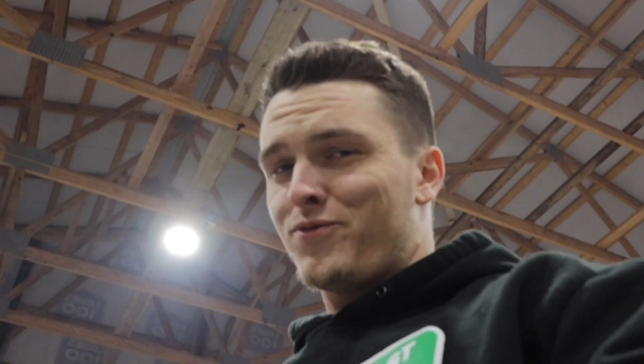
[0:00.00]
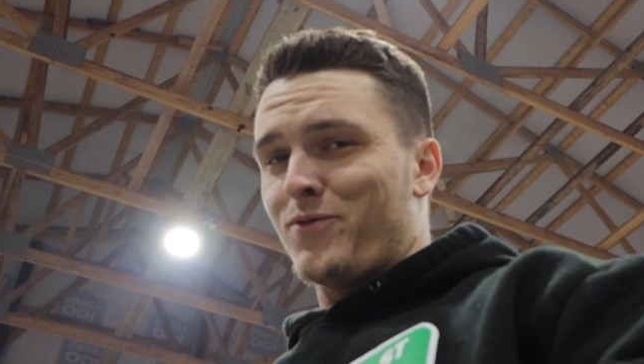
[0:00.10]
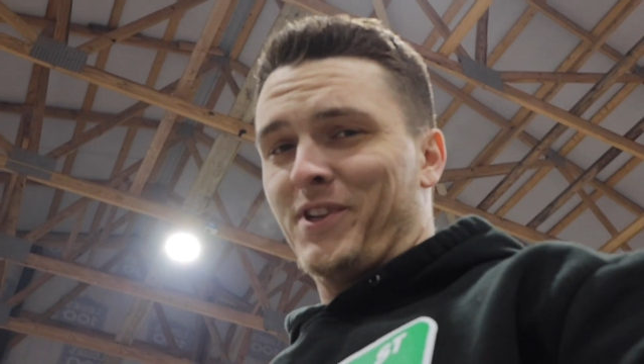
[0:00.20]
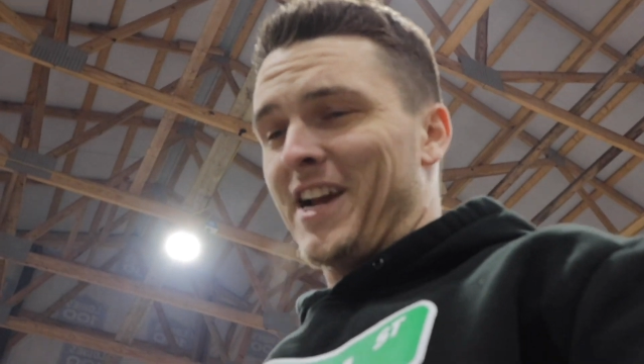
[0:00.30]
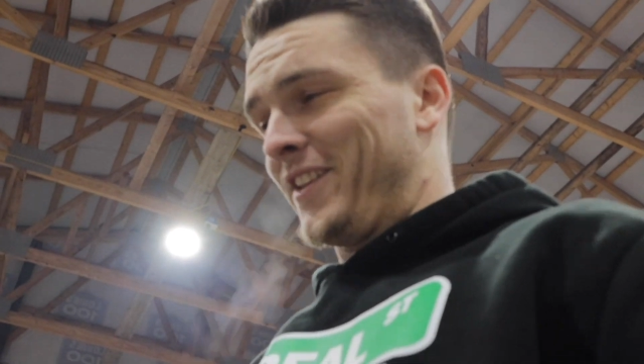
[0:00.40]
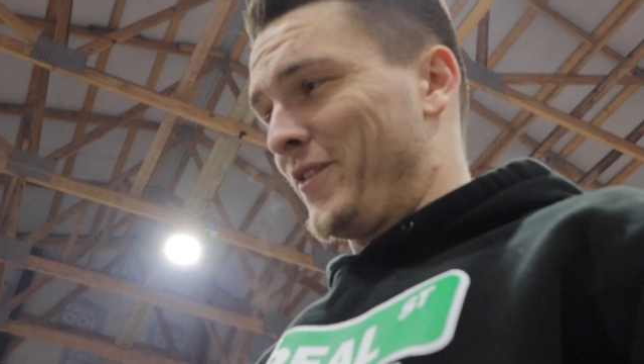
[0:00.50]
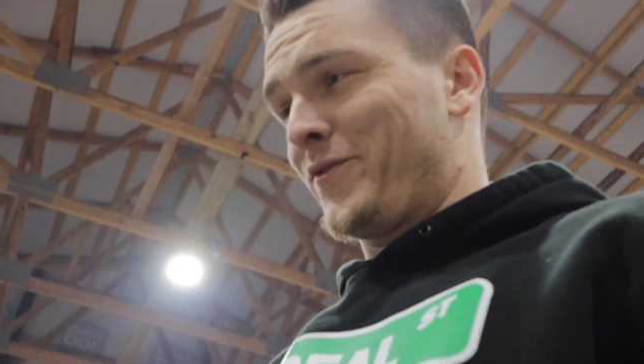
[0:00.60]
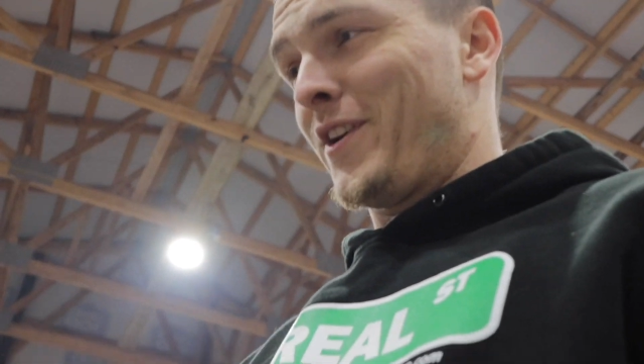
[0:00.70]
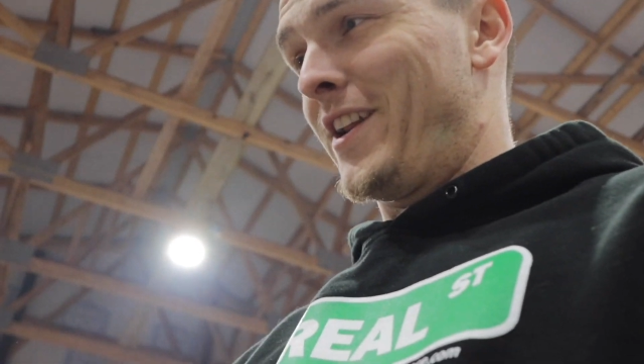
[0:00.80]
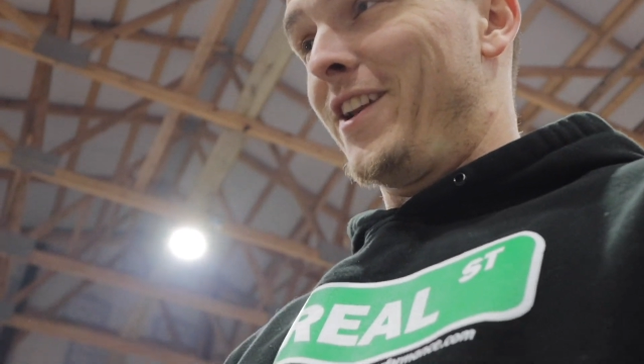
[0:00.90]
We're, we're taking the
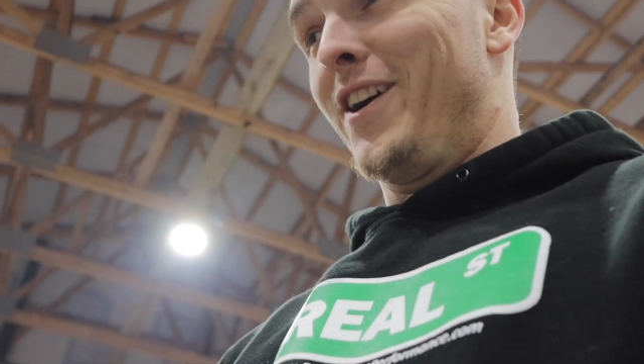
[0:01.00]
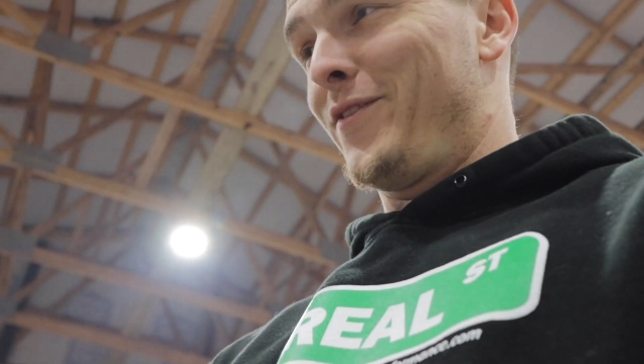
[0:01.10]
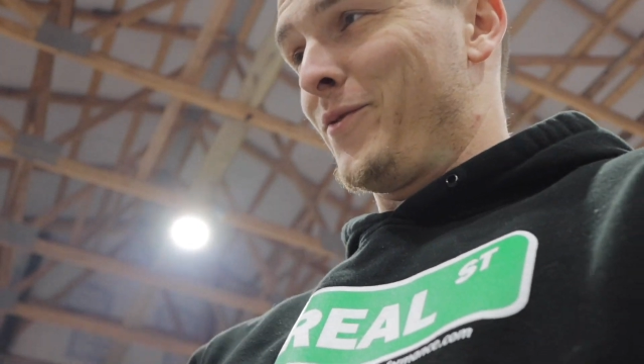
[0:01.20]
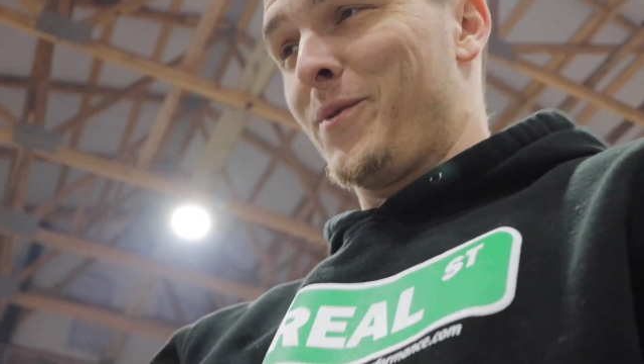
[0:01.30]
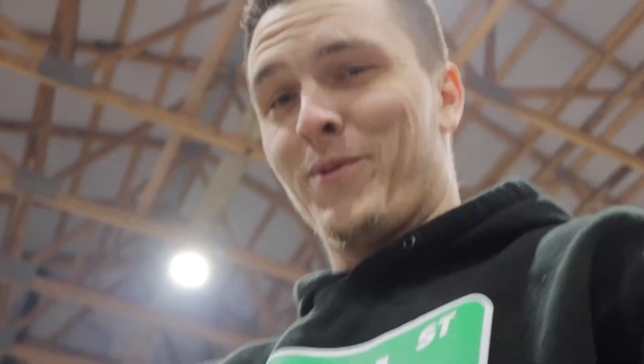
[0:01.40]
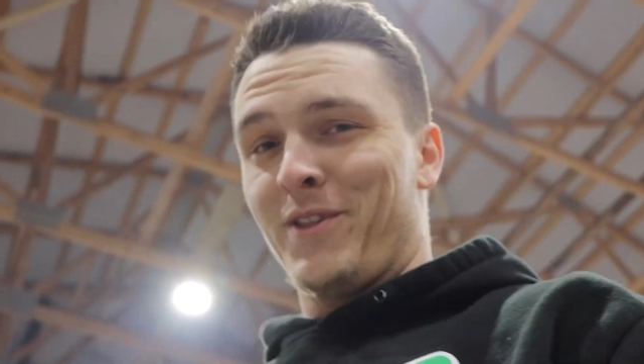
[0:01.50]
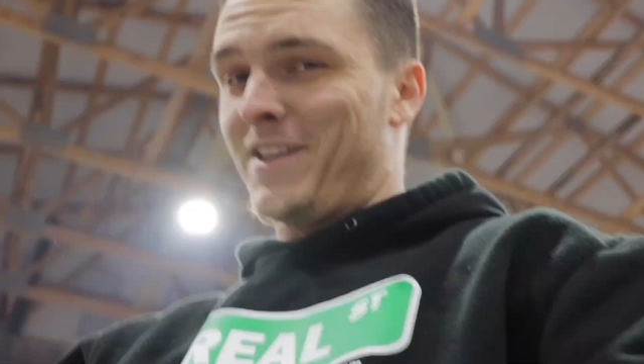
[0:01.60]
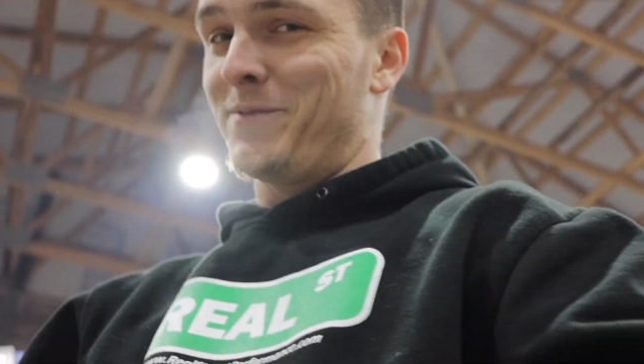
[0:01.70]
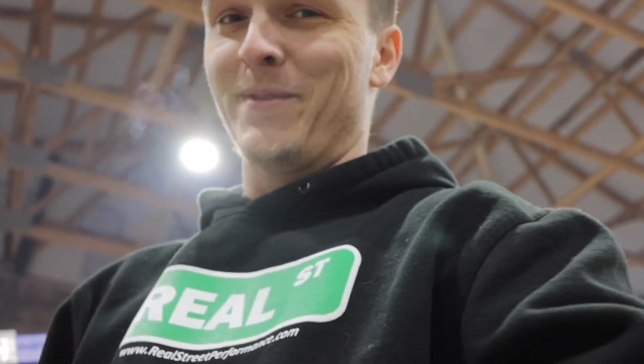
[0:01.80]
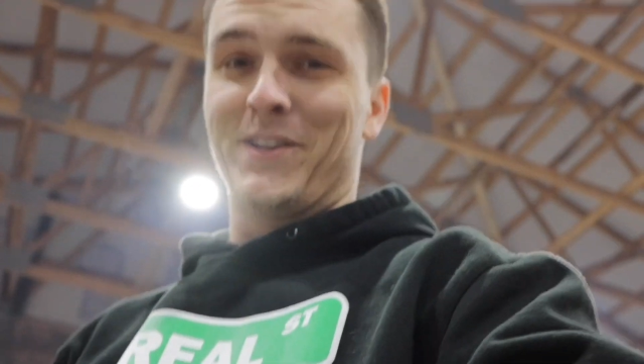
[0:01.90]
front end off and we're putting
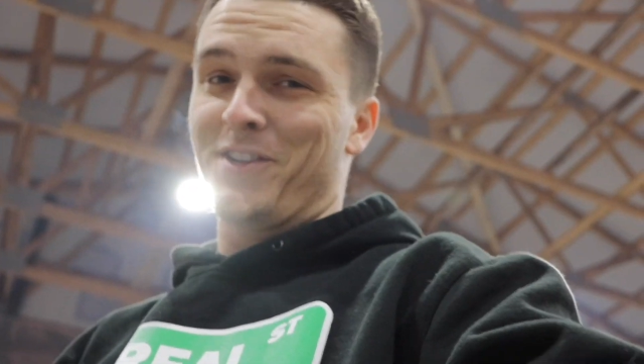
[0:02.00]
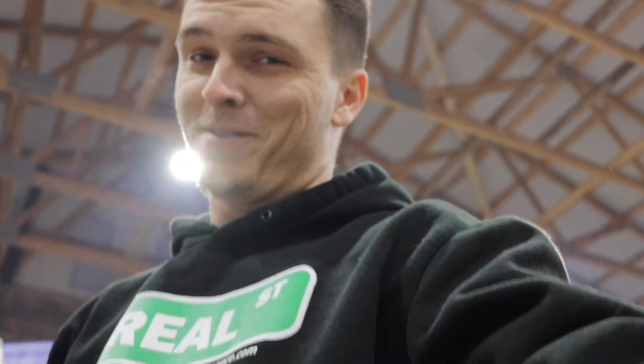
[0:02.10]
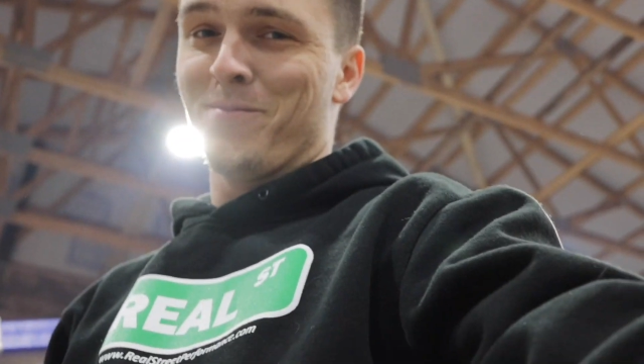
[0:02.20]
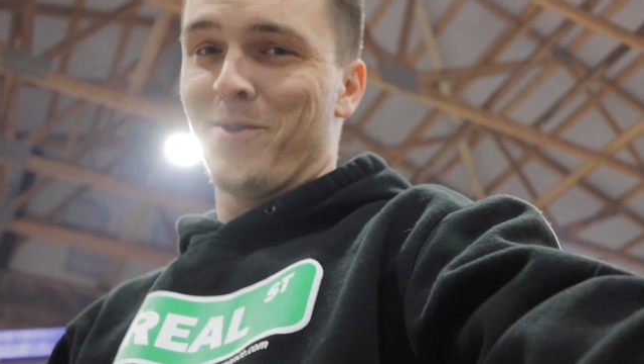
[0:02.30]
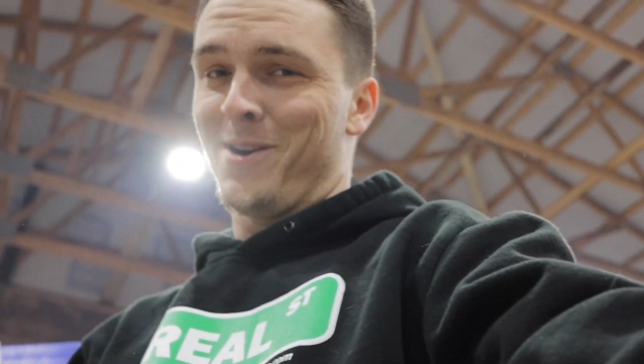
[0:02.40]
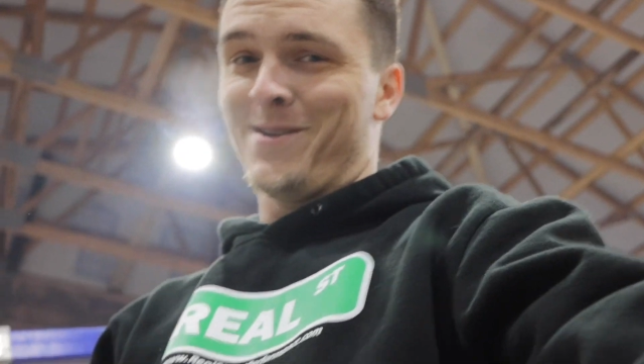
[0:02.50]
this bitch in, boy.